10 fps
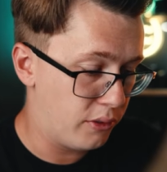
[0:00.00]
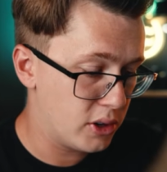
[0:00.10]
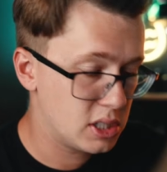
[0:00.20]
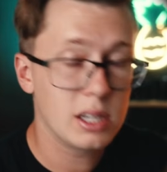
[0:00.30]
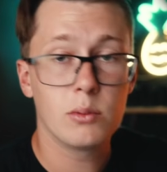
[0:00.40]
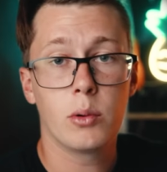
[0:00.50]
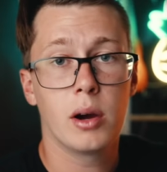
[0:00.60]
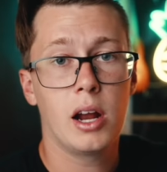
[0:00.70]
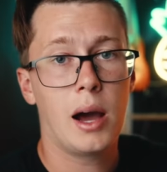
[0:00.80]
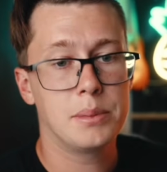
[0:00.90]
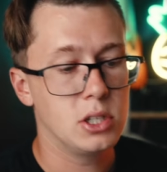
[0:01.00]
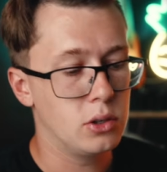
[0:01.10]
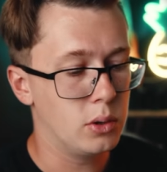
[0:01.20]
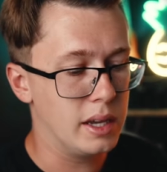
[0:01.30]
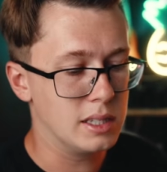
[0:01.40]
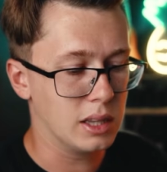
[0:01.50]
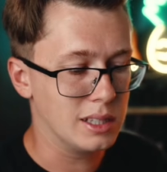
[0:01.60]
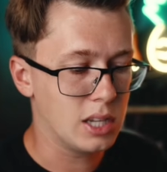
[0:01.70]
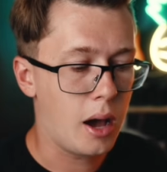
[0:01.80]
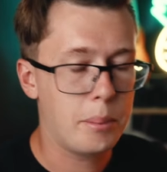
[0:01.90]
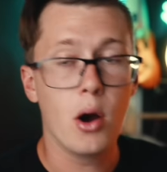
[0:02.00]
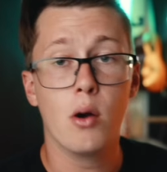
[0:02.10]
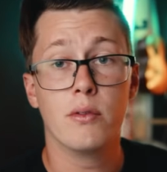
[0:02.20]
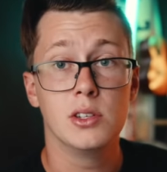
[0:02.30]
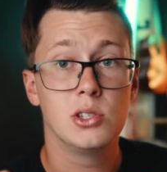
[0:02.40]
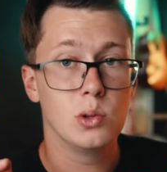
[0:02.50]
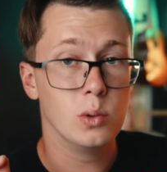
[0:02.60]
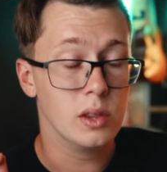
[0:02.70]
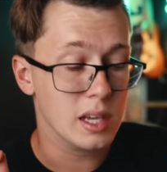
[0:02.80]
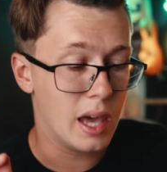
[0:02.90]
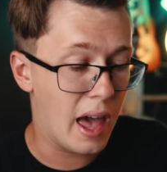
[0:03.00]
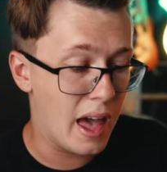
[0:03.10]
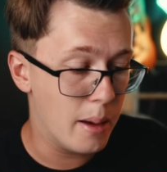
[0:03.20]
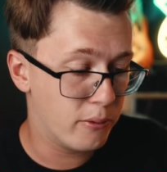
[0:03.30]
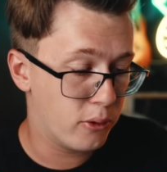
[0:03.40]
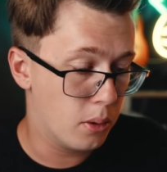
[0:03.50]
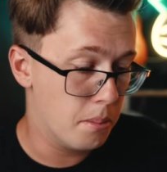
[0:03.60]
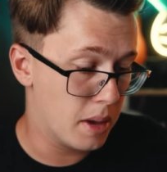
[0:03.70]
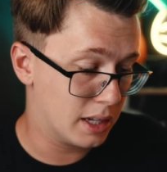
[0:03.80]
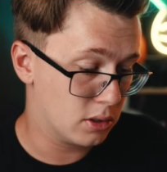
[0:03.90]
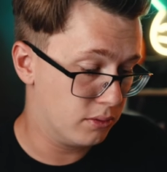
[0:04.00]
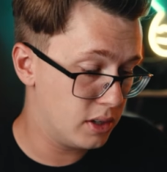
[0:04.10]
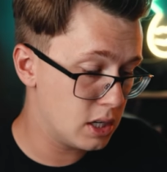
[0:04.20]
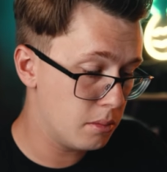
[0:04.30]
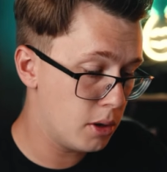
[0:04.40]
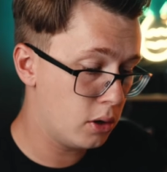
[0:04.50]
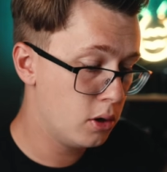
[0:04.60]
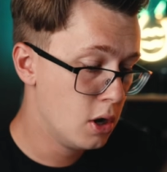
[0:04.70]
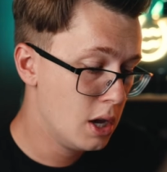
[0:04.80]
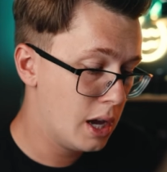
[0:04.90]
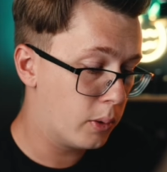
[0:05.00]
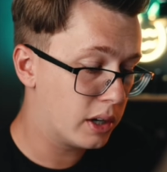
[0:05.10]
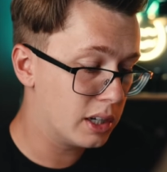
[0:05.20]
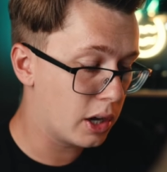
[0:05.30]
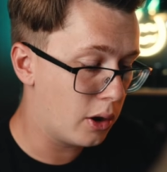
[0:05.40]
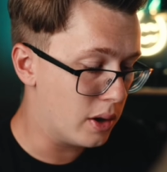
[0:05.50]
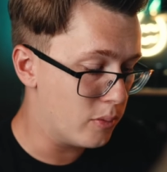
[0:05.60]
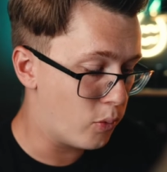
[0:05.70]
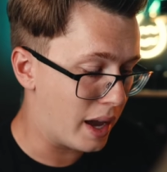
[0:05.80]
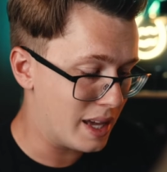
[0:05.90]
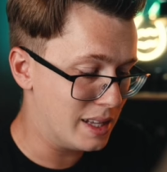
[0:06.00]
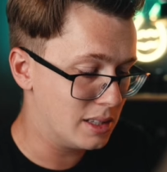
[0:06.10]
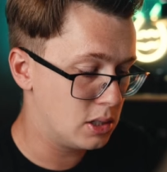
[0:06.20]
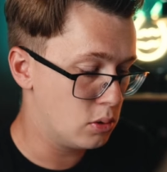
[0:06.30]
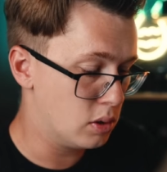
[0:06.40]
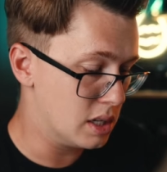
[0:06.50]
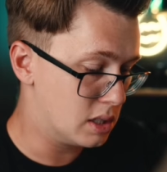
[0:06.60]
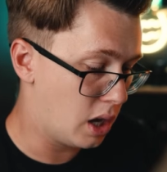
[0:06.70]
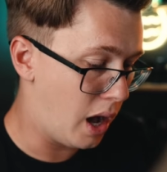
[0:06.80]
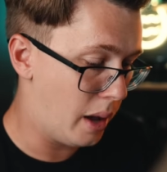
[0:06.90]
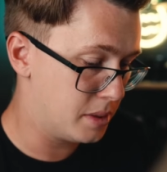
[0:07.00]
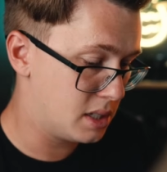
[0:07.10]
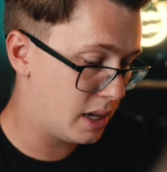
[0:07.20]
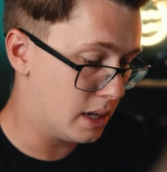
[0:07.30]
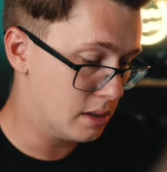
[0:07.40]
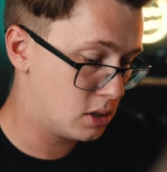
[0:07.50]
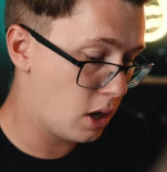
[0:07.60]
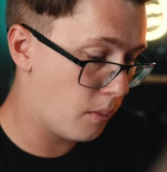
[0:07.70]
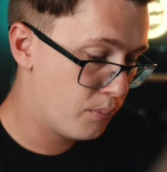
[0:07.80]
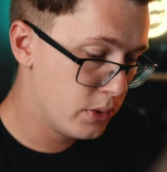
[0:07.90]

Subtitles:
the first thing we want to do is let's hop over to the M for manual video mode, and we're going to go right into the top settings. So